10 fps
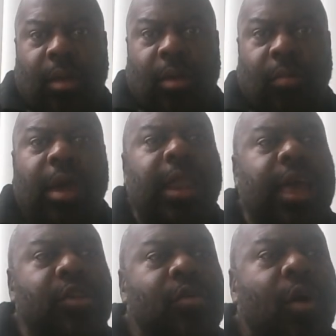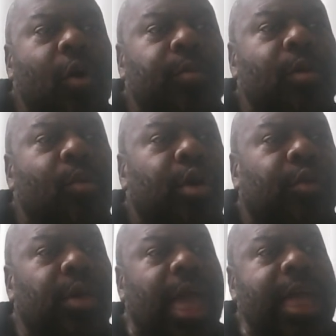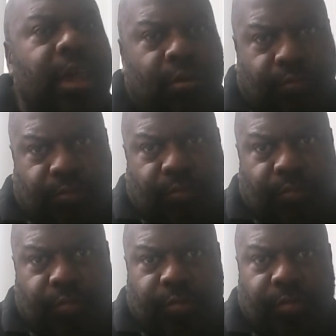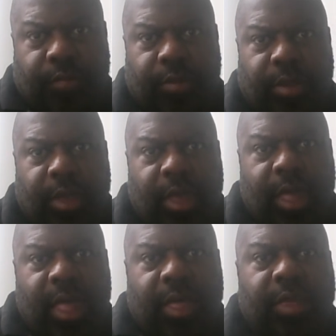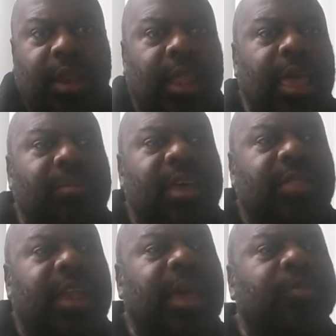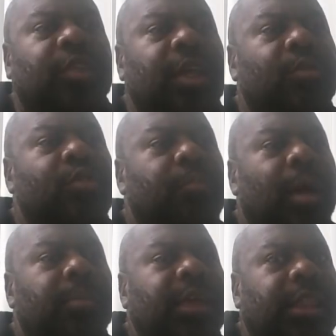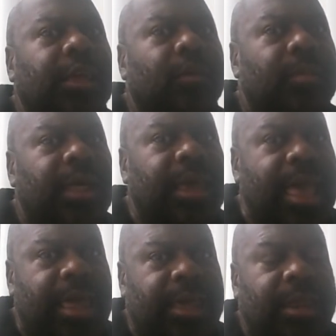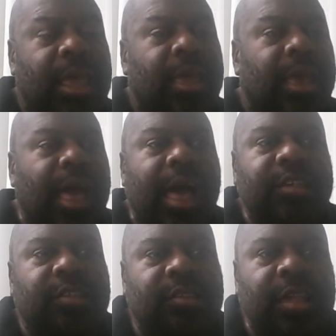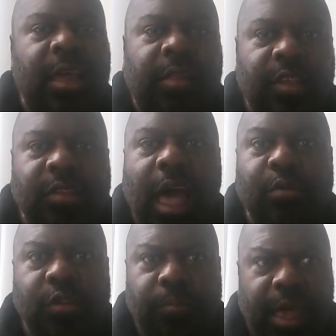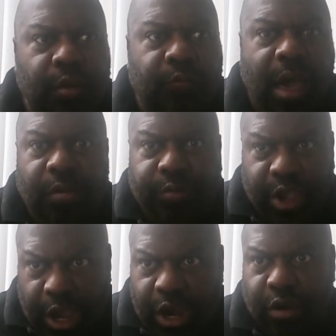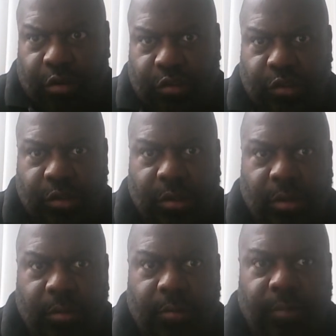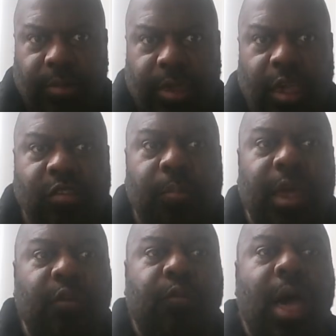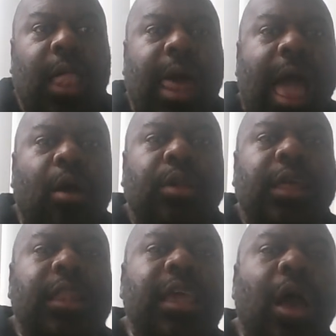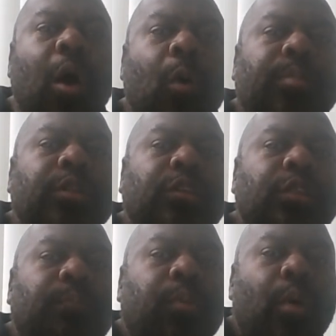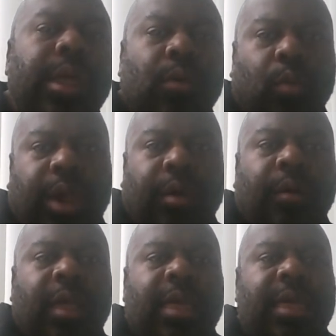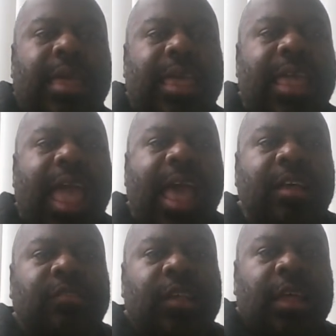Right? I do hope you're more creative than claiming that Epstein was publicly humiliated. Guys, this, this guy was a pedophile for years. He's a pedophile out in the open to the point where he has